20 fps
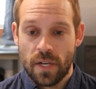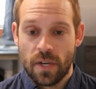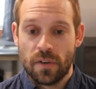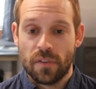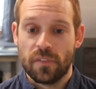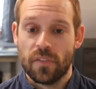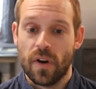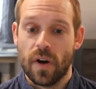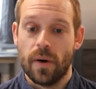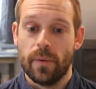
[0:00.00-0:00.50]

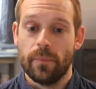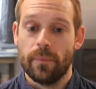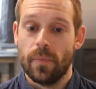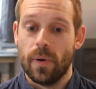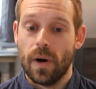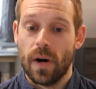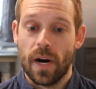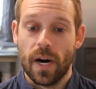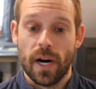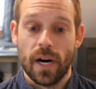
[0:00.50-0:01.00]

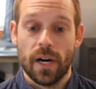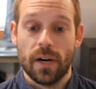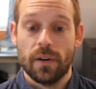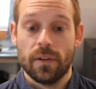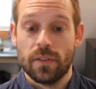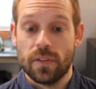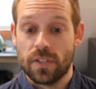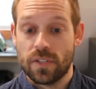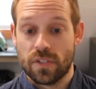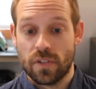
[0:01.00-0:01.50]
from
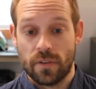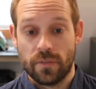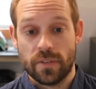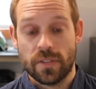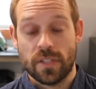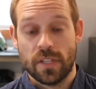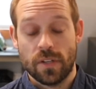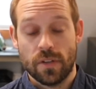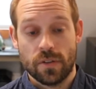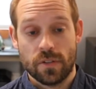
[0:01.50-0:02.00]
the
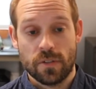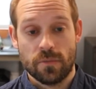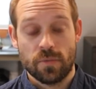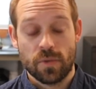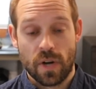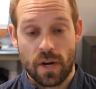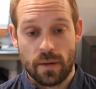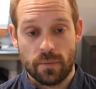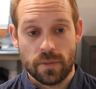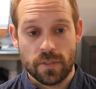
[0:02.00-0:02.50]
service that you're
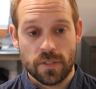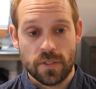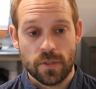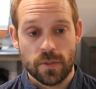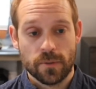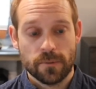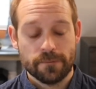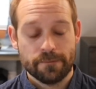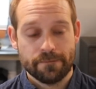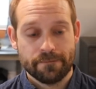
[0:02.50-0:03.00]
subscribing
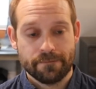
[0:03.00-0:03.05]
to.